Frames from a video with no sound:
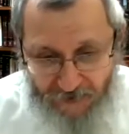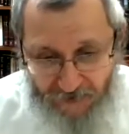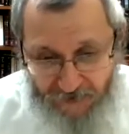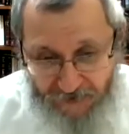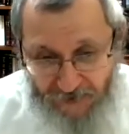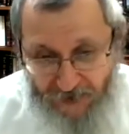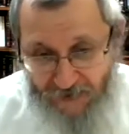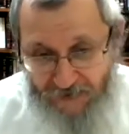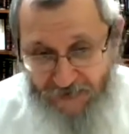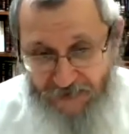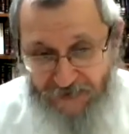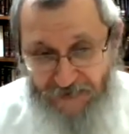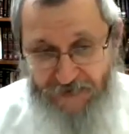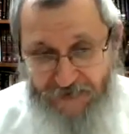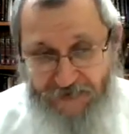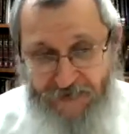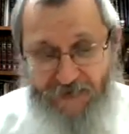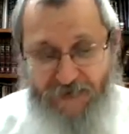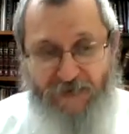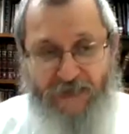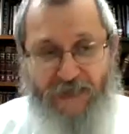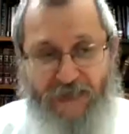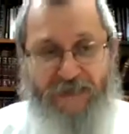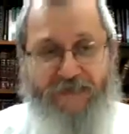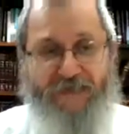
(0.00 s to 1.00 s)
Now that
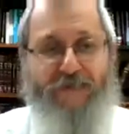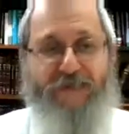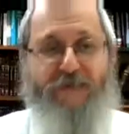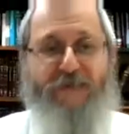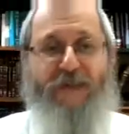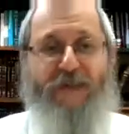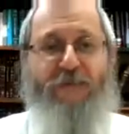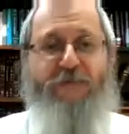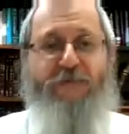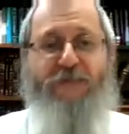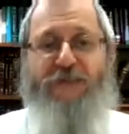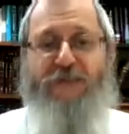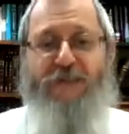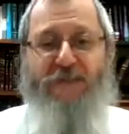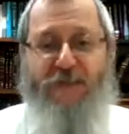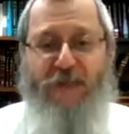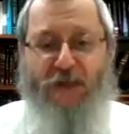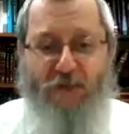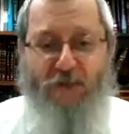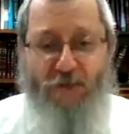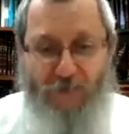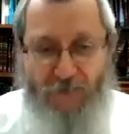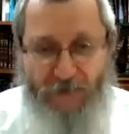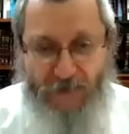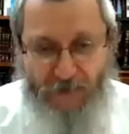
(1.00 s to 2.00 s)
in itself is a
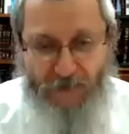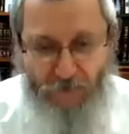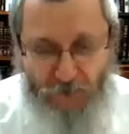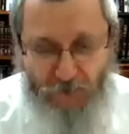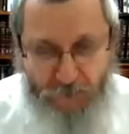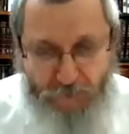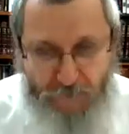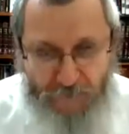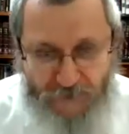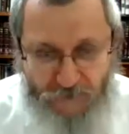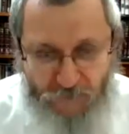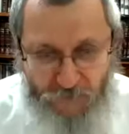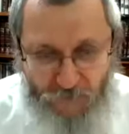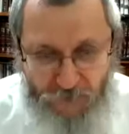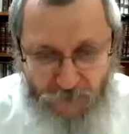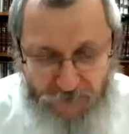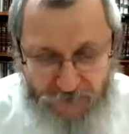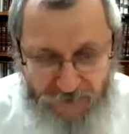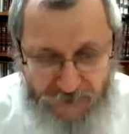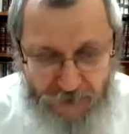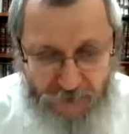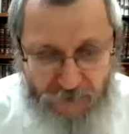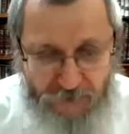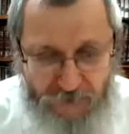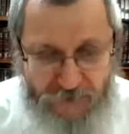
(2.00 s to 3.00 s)
scary thing. It all depends what your
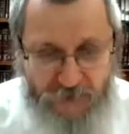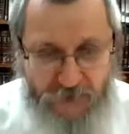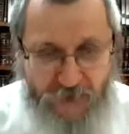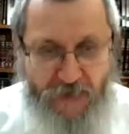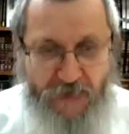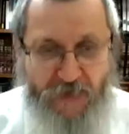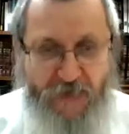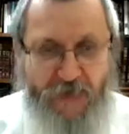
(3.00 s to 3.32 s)
secrets are.